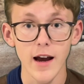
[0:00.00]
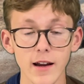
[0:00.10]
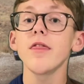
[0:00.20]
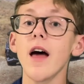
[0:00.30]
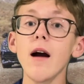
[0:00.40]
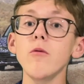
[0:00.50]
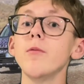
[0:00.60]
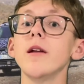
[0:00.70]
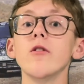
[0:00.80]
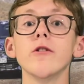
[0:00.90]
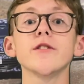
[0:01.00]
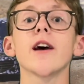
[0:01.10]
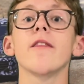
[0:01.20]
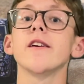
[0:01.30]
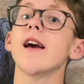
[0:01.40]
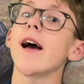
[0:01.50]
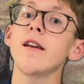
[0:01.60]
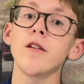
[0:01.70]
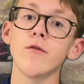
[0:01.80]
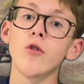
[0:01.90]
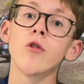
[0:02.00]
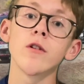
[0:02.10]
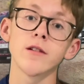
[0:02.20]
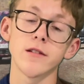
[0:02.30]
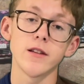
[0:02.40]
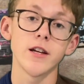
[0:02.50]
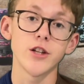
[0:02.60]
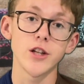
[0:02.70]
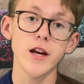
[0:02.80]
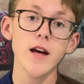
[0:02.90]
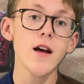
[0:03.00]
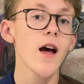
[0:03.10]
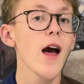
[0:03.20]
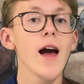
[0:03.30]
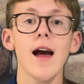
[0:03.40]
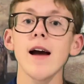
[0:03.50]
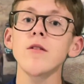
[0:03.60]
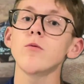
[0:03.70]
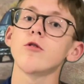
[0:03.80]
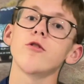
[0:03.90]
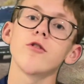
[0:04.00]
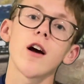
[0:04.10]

That will be launched at the end of August this year, and we'll start